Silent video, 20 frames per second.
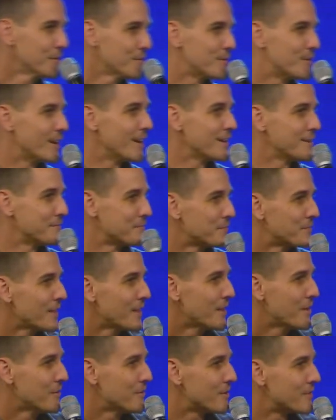right?
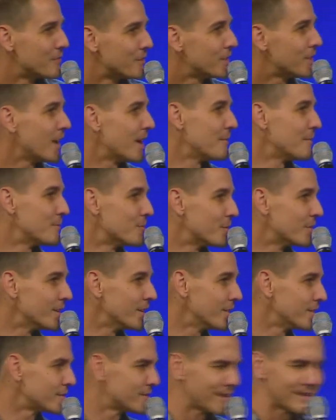Whatever climate we're
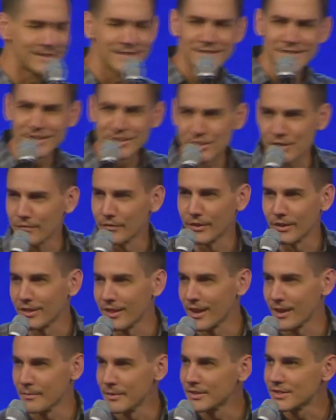in. There's like 6 different
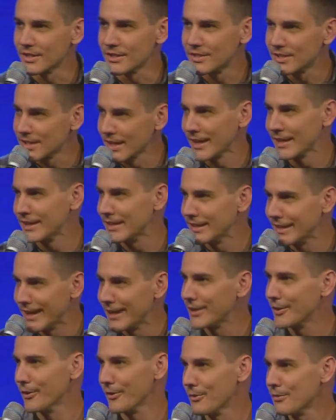climates in San
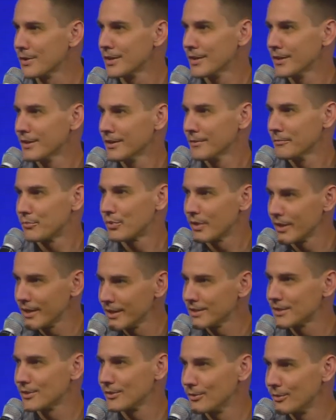Diego.
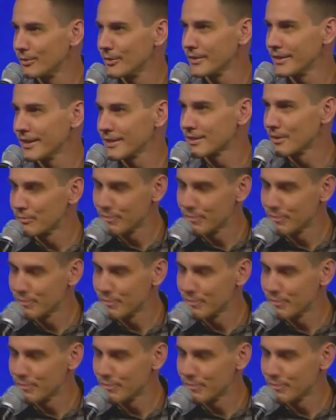Praise the Lord, that's a